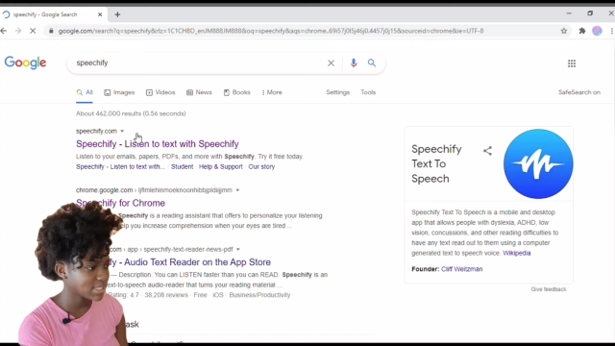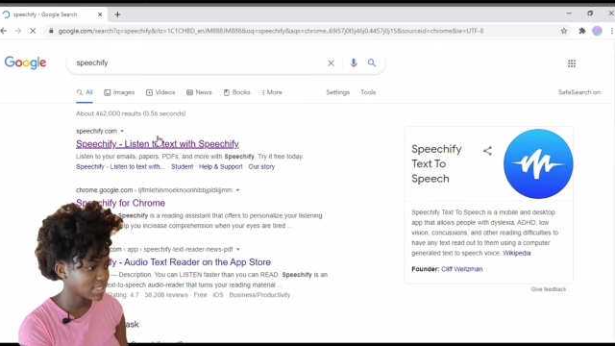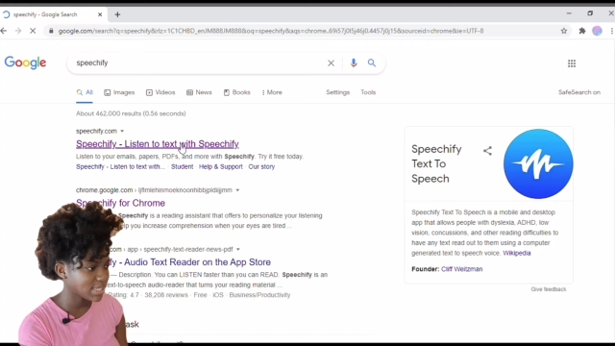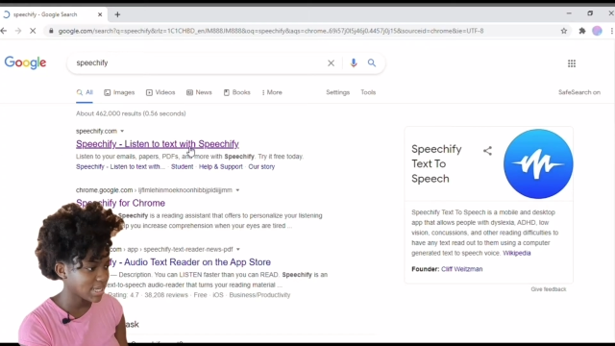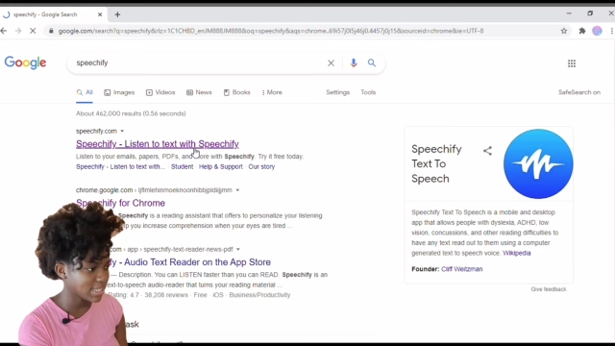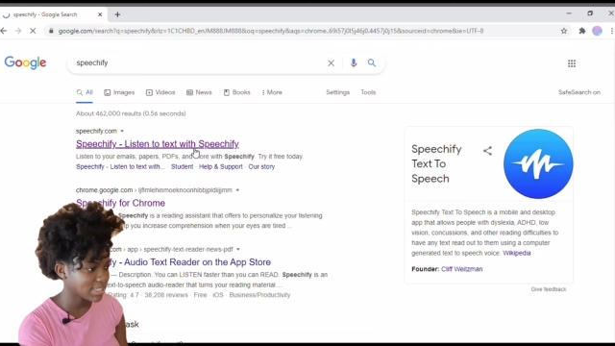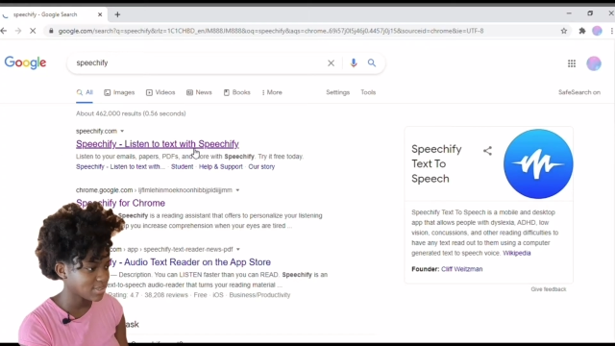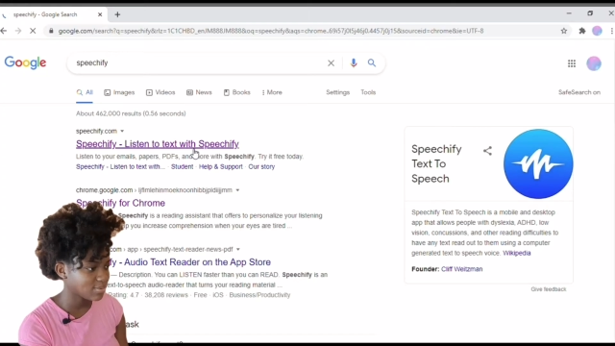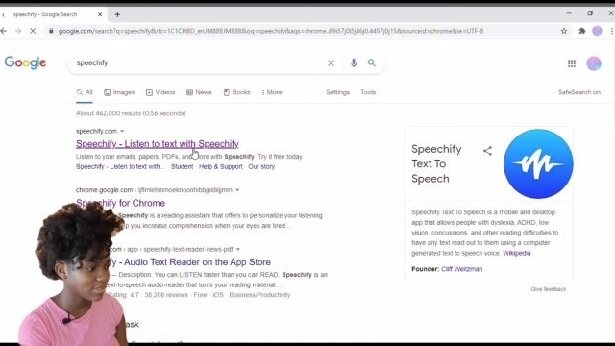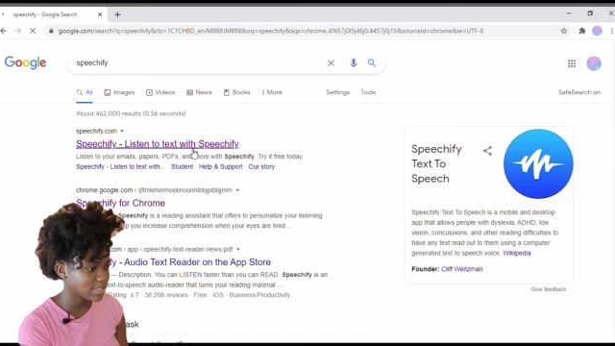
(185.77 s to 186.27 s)

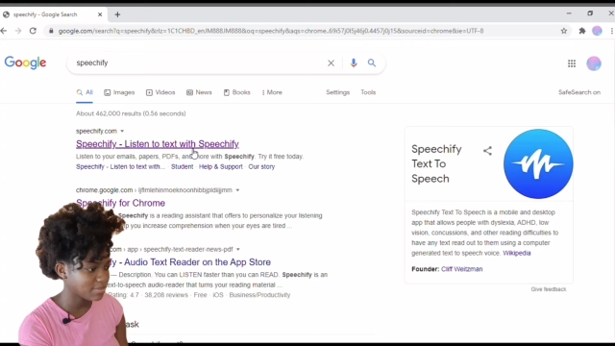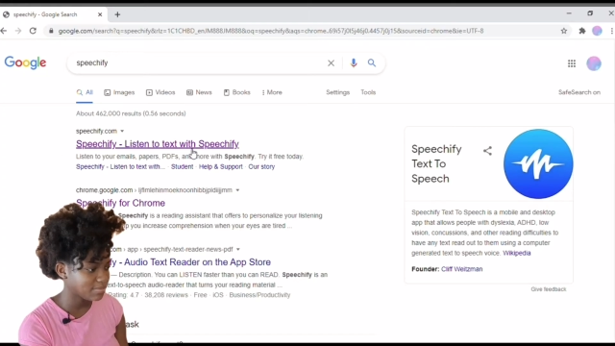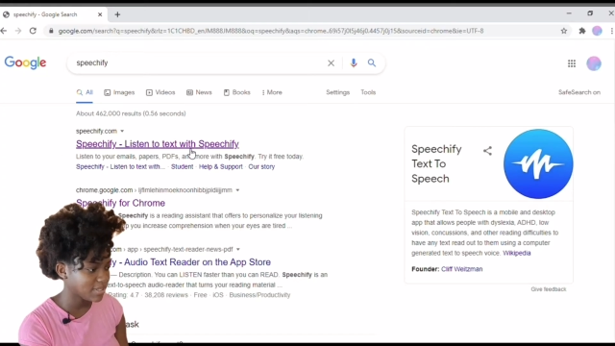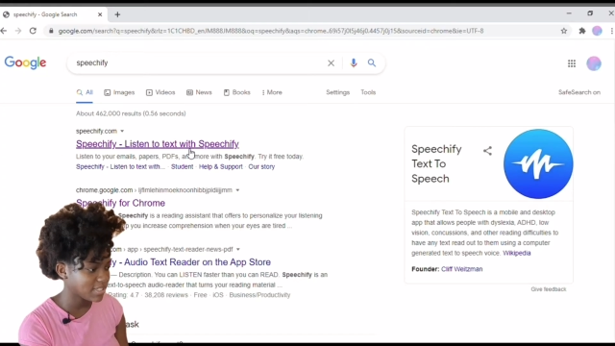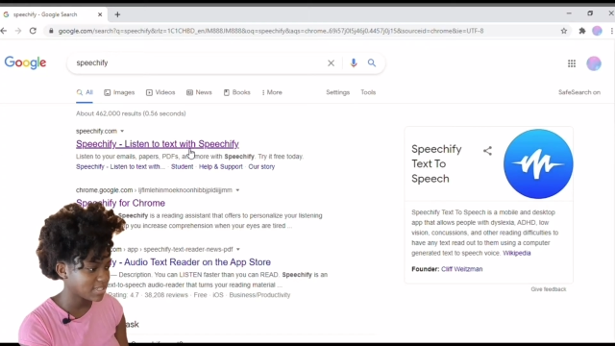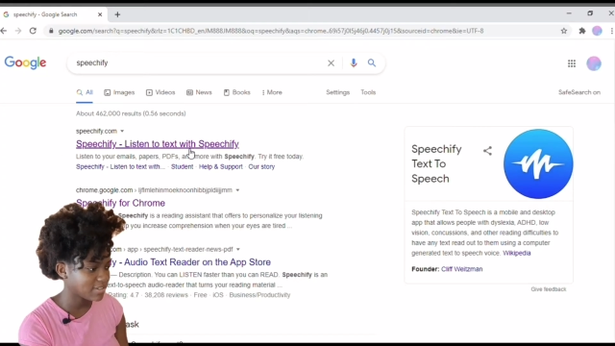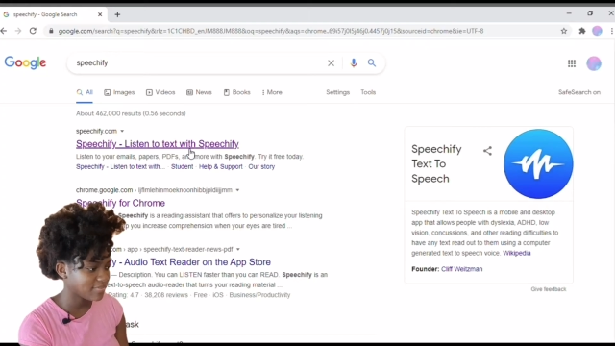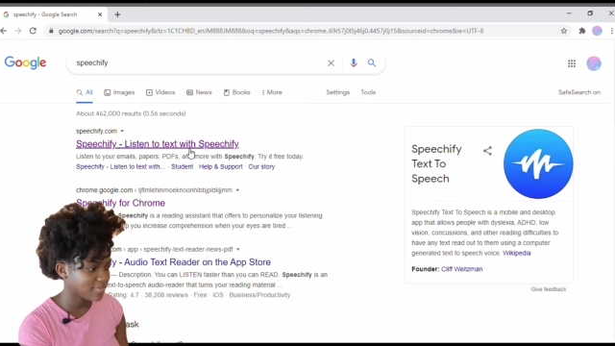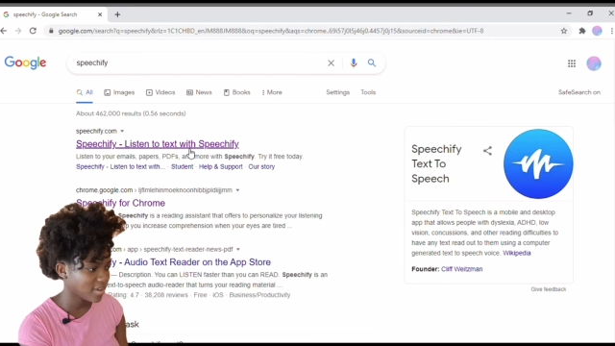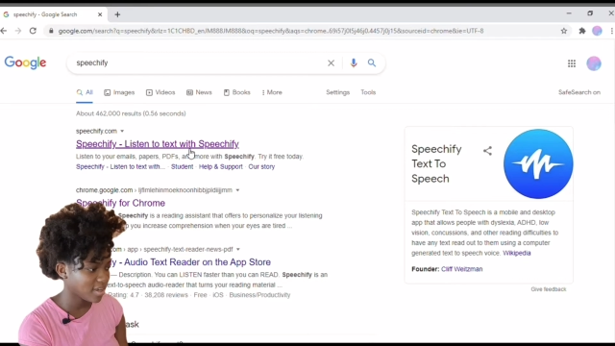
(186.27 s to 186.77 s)
text with
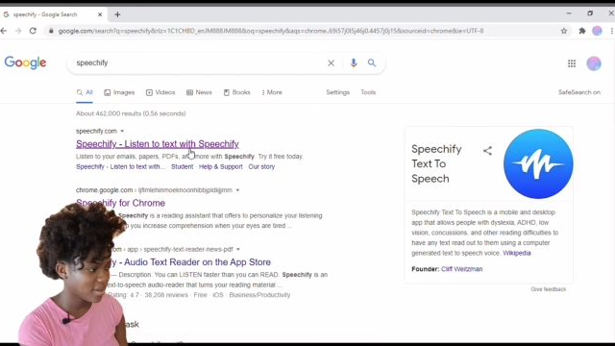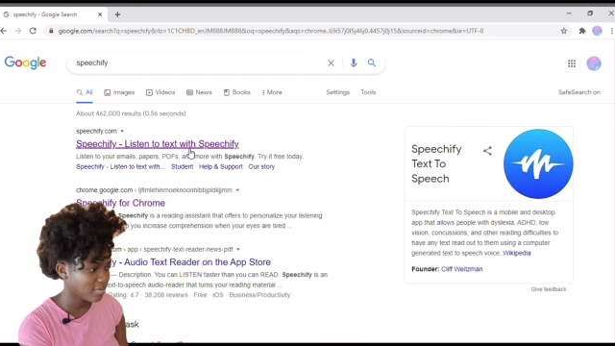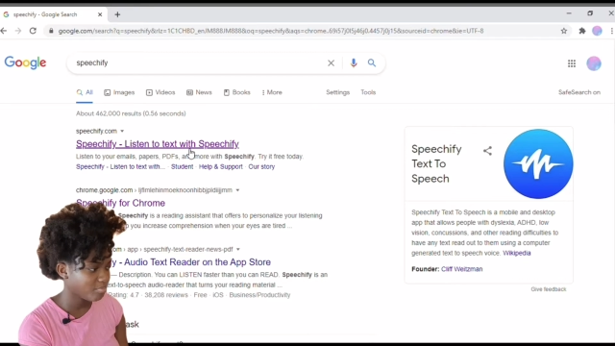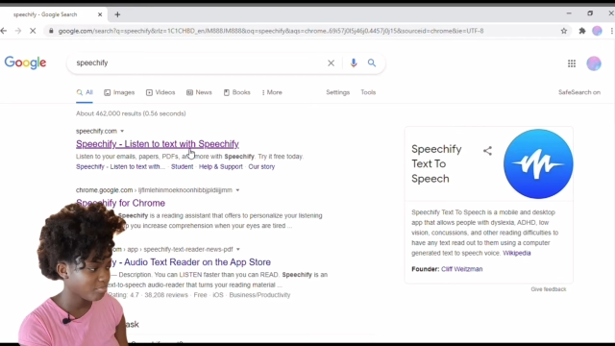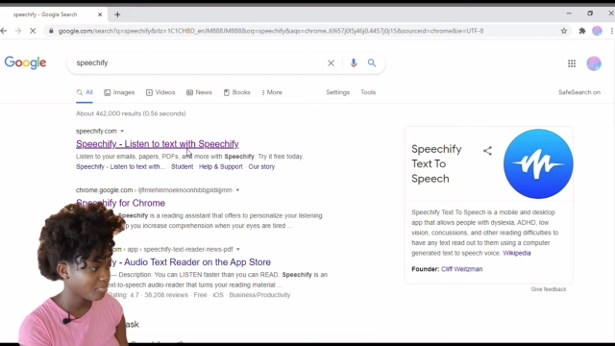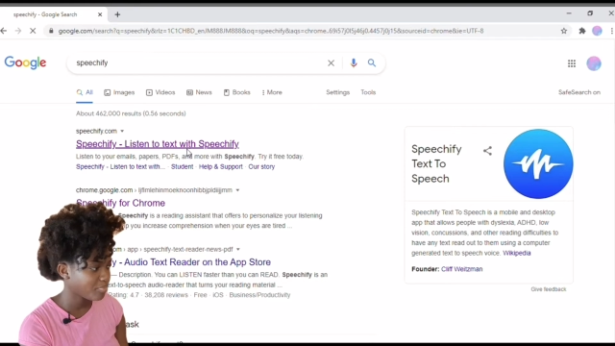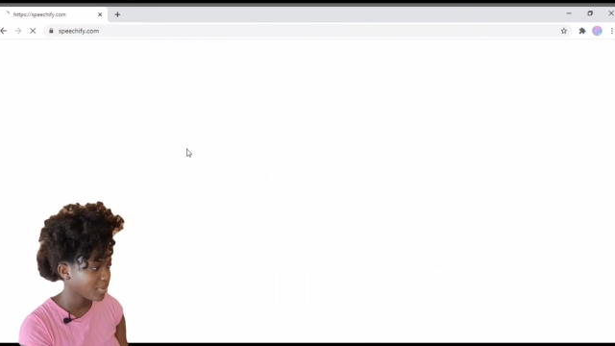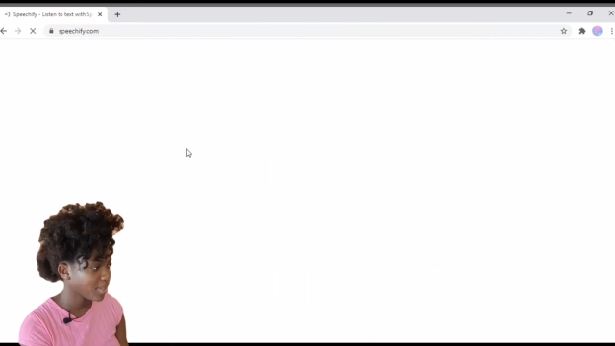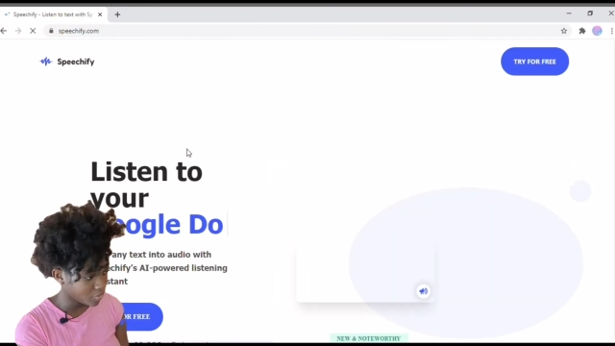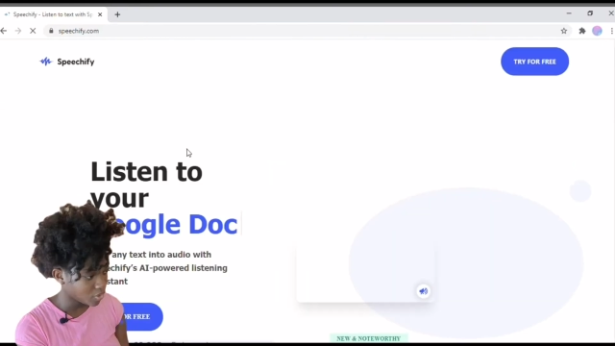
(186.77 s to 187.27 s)
Speechify.
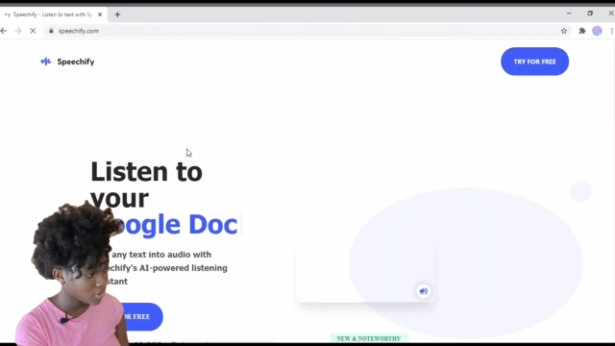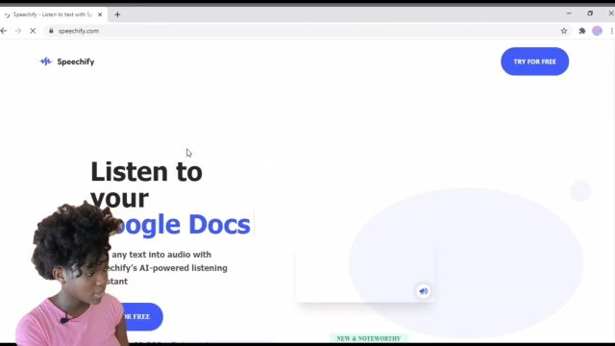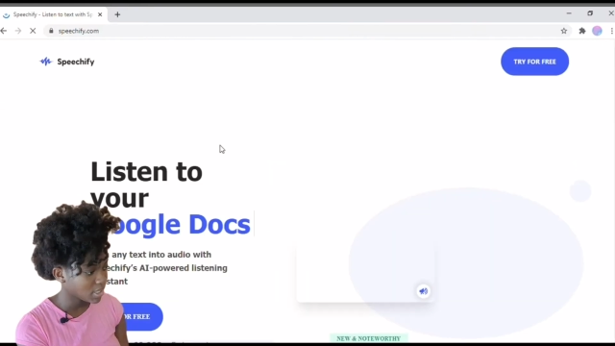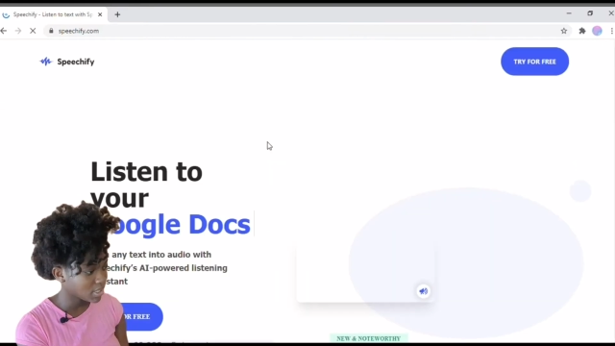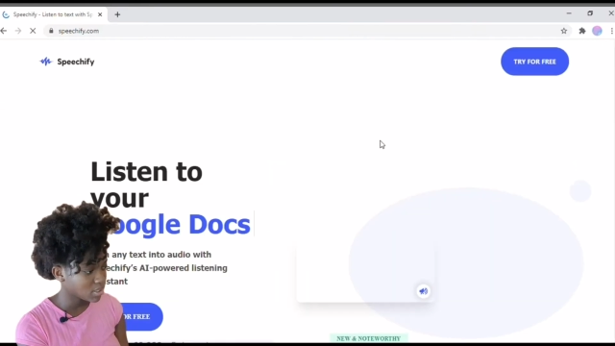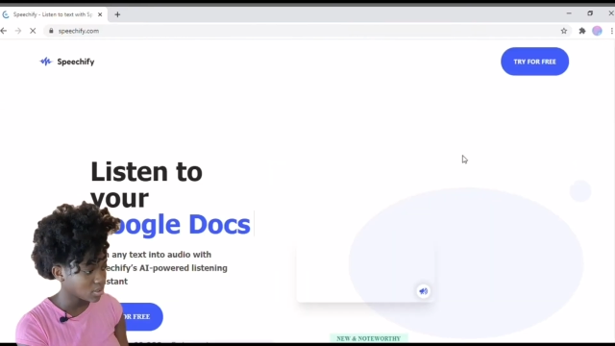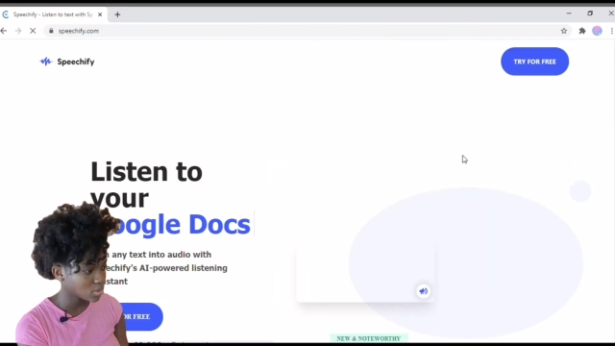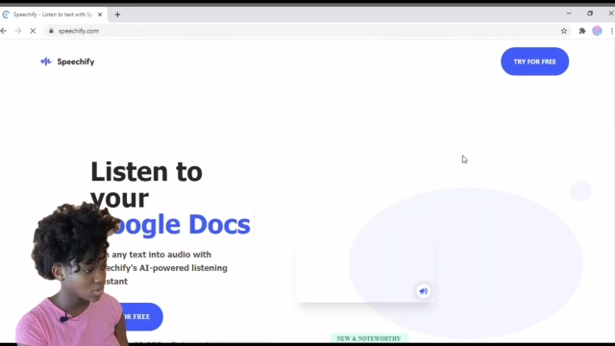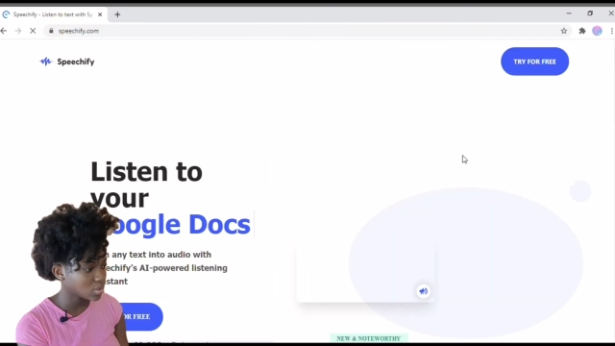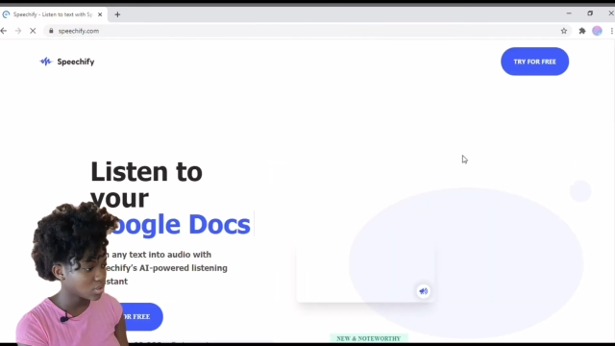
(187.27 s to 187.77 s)
You
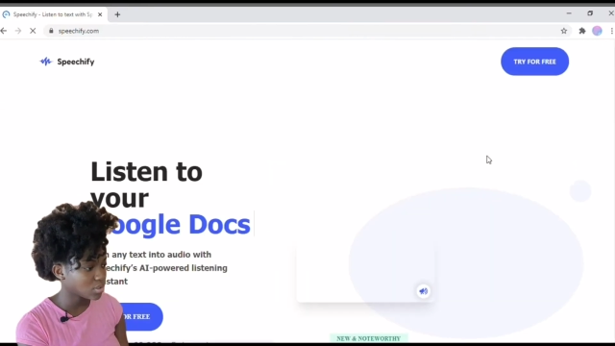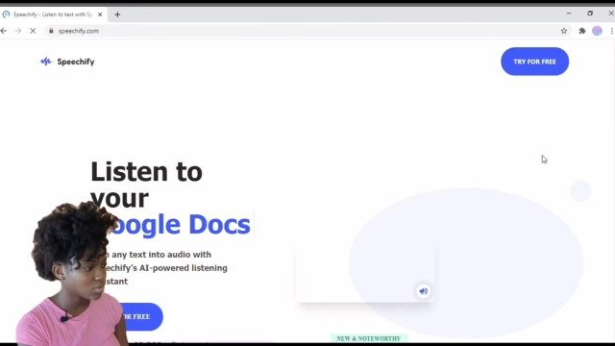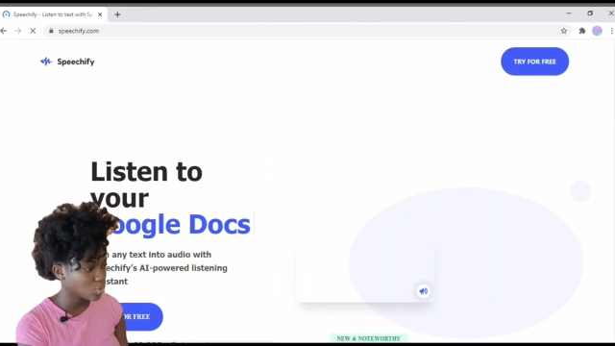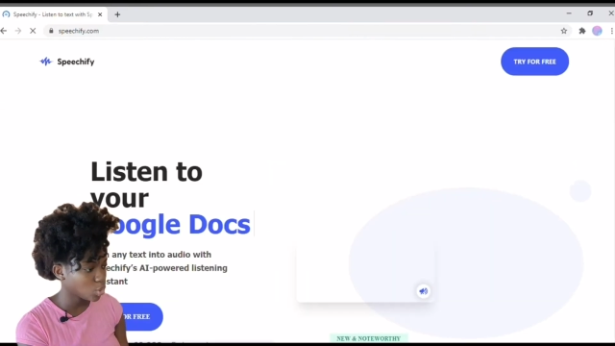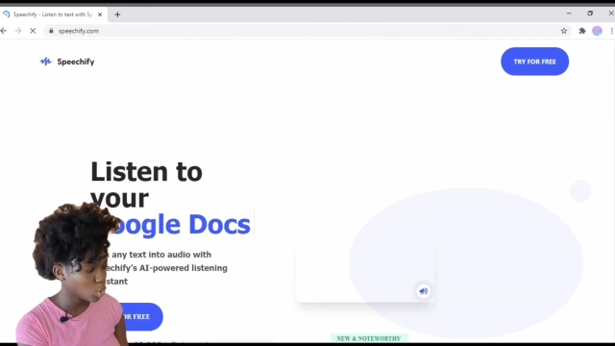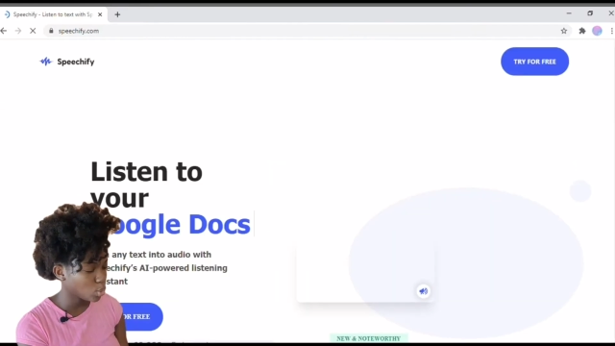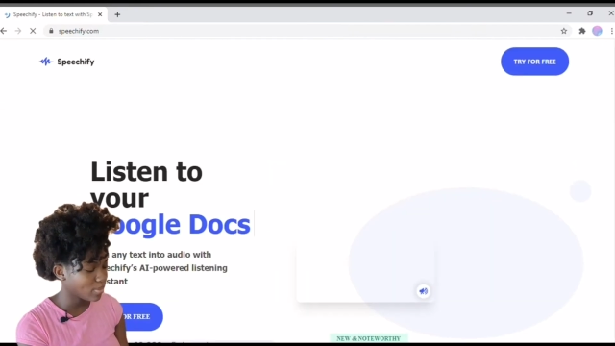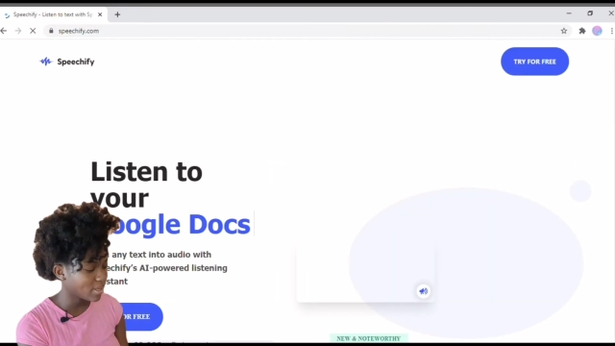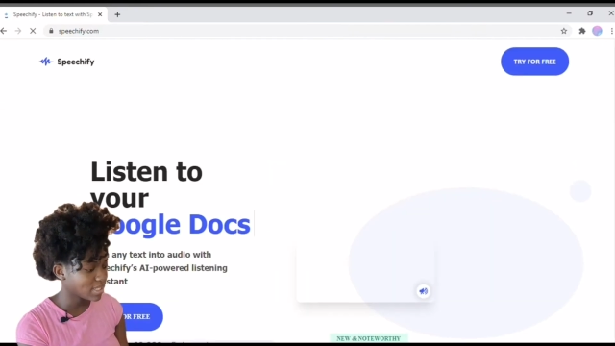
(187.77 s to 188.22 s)
can download the Chrome